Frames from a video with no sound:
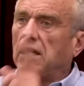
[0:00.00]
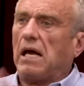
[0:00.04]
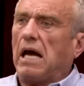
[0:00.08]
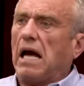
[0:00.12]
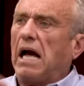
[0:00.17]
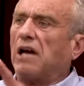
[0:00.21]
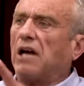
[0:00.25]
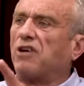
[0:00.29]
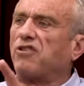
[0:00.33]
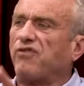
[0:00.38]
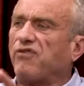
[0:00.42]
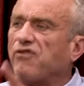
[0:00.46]

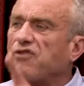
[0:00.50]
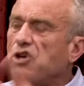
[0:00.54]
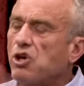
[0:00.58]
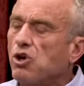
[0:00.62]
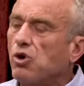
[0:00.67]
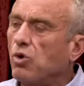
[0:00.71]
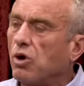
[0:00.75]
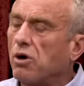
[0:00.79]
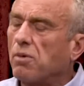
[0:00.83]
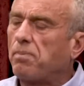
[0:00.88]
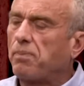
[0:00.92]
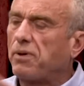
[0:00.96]
That's
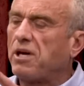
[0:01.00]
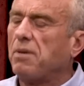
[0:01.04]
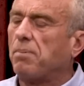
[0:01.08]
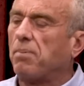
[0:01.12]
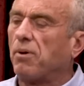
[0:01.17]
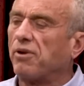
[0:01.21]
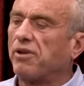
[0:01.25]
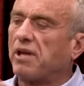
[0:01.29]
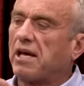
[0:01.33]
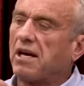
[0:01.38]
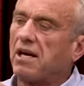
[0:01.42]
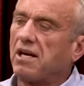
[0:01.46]
fewer
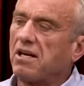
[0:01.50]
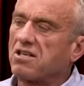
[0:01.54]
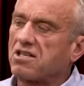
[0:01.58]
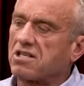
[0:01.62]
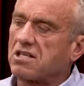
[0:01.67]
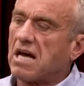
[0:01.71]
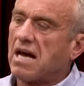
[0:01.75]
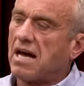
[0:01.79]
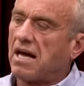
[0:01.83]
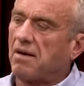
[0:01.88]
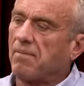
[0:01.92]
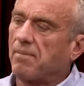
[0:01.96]
people than he
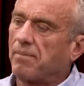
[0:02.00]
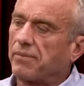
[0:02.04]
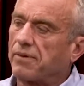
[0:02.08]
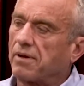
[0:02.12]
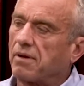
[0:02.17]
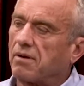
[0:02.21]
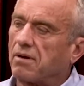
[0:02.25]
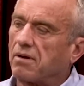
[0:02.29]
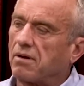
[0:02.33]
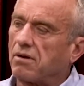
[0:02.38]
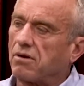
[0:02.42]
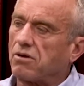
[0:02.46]
sent
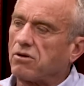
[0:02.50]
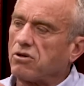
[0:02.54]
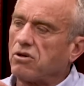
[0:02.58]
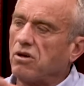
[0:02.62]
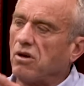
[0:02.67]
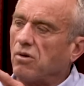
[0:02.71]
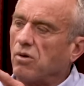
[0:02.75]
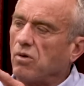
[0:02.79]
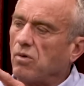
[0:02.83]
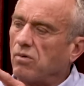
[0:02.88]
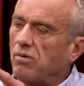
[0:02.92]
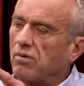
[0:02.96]

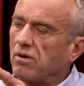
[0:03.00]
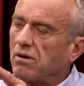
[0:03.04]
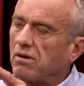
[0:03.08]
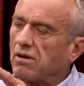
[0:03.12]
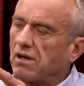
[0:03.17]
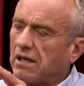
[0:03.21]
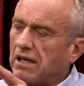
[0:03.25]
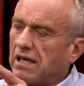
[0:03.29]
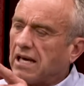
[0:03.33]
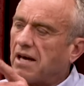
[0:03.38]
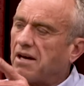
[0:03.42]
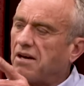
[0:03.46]
to
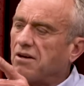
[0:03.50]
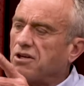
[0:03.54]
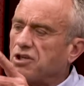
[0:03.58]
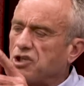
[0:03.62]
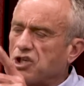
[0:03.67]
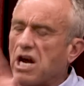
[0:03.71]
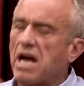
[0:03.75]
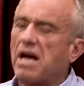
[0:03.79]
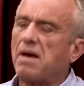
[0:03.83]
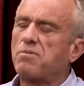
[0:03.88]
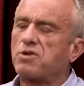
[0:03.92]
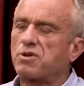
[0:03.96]
get
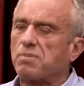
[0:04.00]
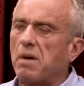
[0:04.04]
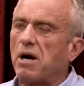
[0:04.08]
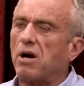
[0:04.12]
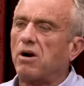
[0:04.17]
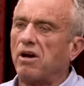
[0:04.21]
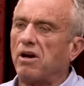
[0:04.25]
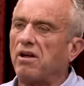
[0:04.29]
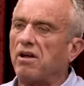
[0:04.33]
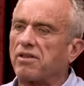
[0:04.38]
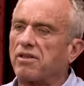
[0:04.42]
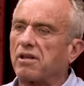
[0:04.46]
James
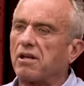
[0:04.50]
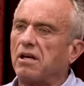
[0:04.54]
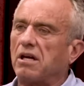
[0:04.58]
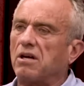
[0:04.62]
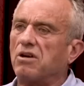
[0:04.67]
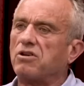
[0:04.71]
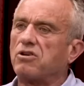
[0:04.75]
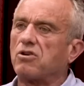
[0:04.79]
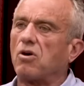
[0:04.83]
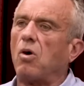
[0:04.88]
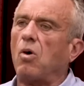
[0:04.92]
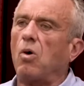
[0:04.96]
Meredith
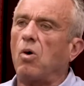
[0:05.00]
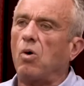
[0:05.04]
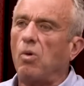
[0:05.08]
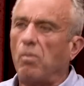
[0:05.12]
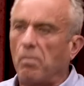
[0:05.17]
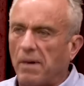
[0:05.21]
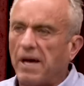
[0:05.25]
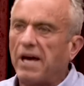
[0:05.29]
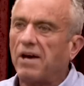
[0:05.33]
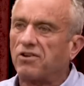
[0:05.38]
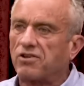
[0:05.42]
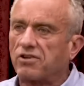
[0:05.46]
into Ole
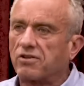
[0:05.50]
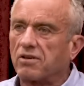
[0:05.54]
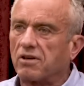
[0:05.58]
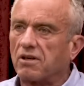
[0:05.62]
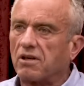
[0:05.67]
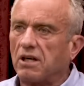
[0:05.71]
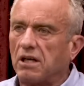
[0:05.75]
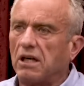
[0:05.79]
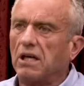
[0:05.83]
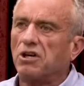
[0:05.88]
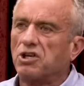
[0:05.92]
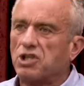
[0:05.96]
Miss
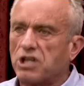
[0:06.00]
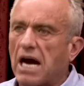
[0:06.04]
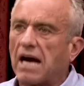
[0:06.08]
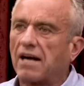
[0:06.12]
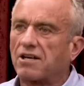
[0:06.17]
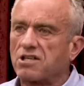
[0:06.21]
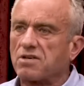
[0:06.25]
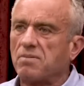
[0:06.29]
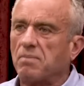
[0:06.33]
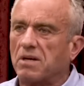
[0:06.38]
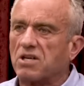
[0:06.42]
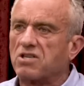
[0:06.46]
in
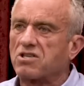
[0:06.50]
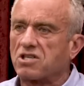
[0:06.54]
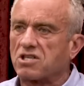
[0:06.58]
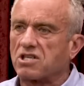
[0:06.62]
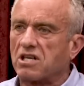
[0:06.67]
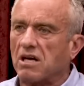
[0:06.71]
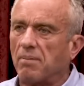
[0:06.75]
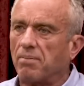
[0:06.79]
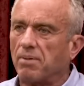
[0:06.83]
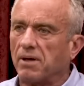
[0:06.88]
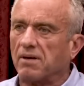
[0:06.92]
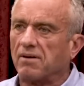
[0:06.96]
Jackson,
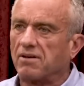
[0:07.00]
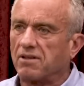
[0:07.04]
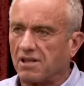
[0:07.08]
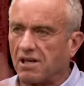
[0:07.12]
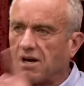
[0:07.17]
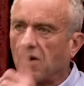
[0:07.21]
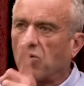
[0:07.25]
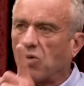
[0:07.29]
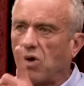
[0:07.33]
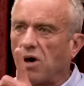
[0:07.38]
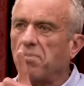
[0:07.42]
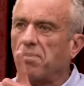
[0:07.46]
Mississippi, to
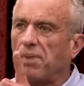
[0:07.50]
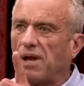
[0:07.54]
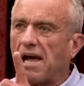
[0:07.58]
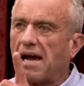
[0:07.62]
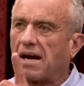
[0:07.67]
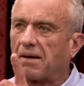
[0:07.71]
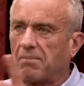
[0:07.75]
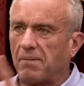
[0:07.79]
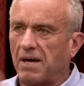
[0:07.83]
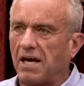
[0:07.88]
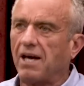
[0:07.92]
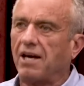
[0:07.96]
get one
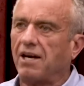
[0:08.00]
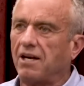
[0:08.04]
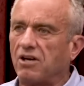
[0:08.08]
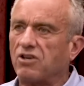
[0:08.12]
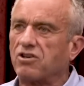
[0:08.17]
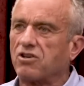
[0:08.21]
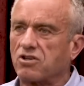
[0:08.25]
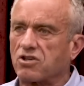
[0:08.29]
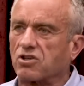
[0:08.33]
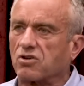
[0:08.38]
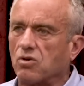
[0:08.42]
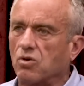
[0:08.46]
black man
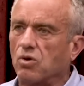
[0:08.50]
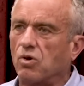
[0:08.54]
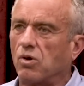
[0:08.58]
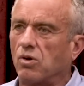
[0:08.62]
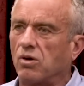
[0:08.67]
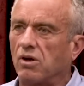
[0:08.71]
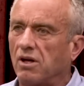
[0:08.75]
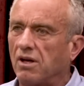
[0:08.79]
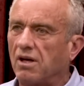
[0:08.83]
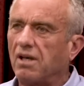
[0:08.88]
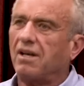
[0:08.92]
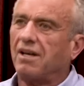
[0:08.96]
into school.
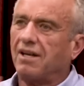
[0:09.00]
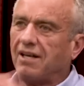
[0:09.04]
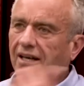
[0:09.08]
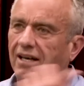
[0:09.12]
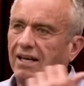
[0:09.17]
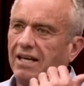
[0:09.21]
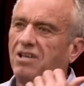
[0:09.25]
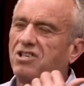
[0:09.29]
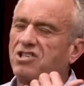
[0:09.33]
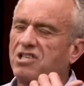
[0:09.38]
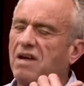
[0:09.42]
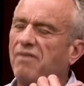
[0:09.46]

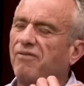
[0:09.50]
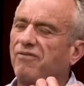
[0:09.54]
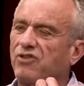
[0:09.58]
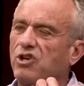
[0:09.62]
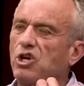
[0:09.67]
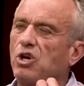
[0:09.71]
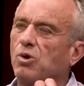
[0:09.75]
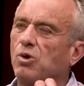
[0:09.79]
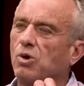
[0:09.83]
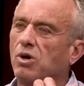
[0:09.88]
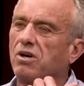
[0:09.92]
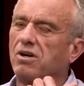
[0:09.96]
He sent
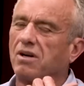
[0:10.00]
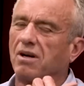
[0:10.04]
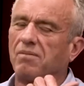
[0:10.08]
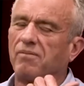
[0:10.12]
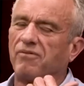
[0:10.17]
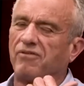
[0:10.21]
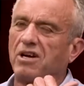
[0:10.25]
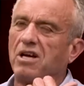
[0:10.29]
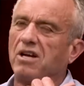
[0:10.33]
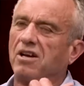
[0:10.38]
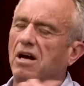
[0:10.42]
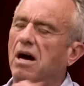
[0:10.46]
fewer in
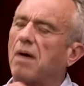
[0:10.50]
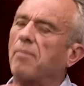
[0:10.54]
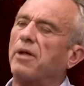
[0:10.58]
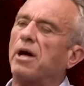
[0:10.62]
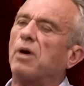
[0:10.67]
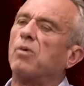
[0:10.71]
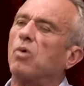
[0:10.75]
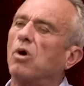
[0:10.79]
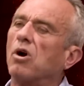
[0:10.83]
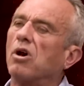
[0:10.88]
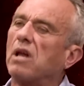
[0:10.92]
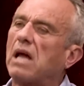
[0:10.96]
Vietnam. They
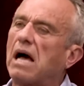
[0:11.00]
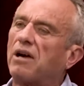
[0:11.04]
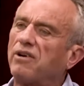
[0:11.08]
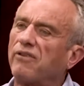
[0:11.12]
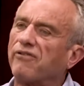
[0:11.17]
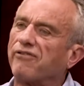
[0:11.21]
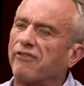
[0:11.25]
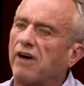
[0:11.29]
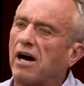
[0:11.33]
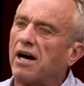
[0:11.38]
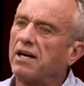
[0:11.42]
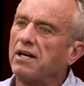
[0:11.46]
weren't allowed
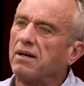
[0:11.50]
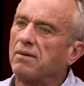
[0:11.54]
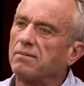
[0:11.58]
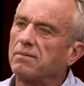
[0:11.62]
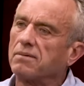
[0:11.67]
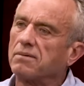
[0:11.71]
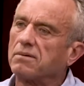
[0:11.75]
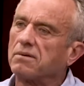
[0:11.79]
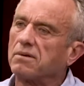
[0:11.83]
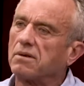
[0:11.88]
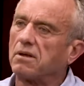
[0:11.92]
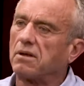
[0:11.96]
to fight.
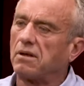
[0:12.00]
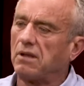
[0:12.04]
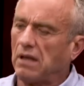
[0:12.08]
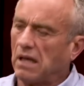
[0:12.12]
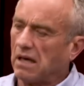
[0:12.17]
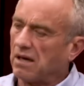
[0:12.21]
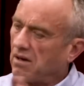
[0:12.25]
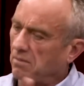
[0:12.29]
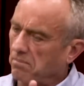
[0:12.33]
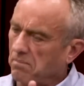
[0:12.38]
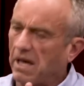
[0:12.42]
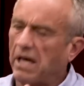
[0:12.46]

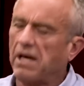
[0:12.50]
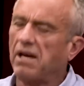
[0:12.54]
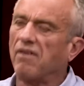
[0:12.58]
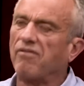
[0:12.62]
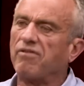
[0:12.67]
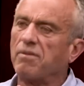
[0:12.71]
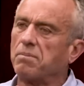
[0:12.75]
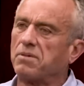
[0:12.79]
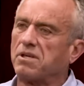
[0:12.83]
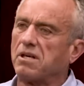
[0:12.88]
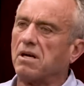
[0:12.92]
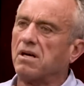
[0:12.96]
Many of
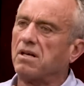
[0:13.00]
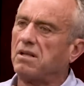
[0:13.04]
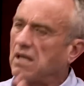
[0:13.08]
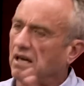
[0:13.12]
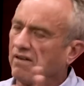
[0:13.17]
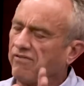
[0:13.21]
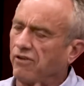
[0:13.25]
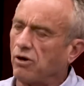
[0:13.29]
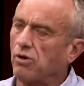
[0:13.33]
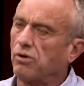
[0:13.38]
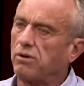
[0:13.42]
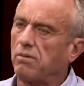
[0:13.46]
them did.
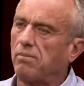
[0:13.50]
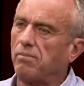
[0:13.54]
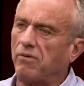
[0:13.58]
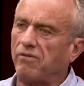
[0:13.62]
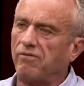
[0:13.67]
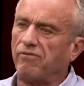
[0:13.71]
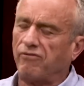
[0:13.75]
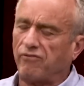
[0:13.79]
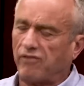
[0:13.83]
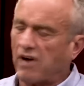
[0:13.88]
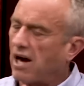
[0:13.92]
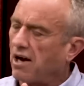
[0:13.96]
They
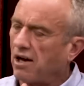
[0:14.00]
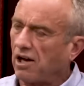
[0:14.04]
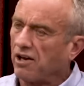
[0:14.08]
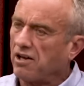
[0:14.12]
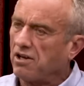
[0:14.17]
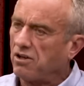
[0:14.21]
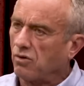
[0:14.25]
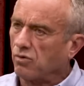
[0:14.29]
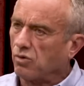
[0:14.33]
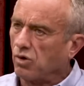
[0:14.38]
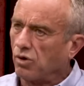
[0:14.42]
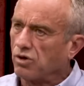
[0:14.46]

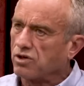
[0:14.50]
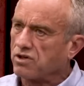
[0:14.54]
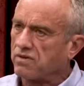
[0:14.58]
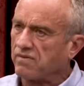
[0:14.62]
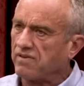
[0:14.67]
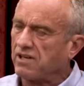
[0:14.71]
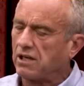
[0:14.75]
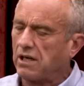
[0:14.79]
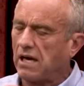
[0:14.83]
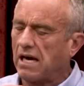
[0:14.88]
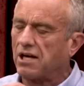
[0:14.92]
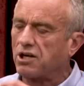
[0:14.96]
violated the rules of
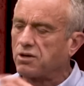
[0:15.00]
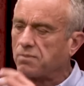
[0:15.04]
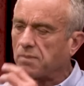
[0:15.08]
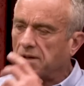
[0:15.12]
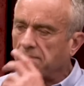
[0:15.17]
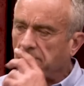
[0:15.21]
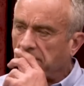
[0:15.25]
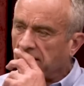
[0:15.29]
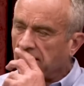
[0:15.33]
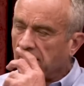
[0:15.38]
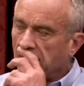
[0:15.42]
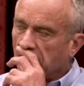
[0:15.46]

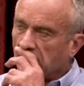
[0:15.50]
engagement.